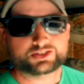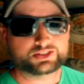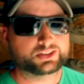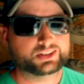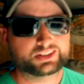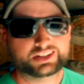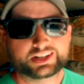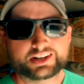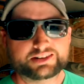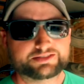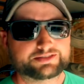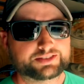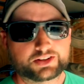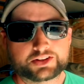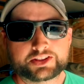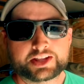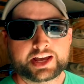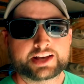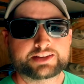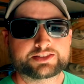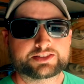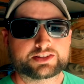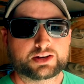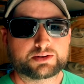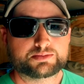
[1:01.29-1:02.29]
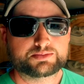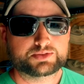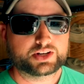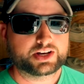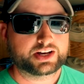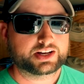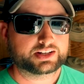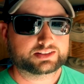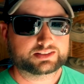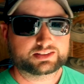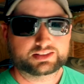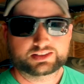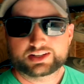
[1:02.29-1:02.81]
So enough on that
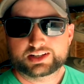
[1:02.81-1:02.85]
subject.